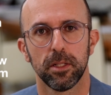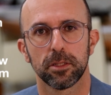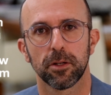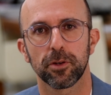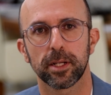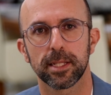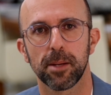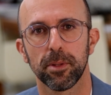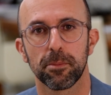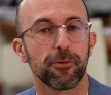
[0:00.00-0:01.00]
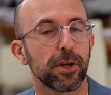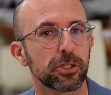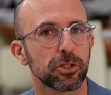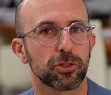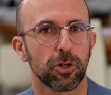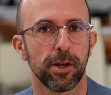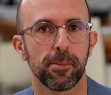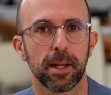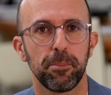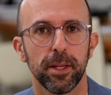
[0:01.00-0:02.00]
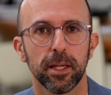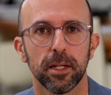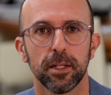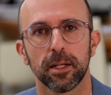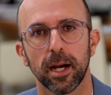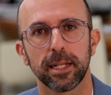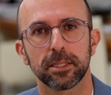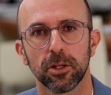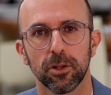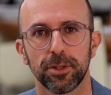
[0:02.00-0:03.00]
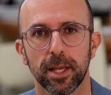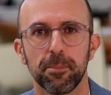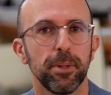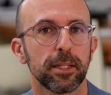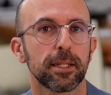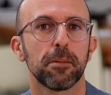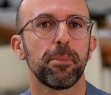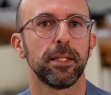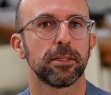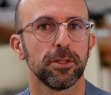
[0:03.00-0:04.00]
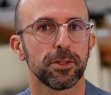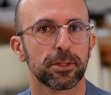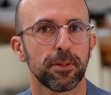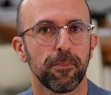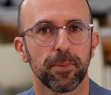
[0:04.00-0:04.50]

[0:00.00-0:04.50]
So for example, a professional story might be, I sold 1 billion pencils.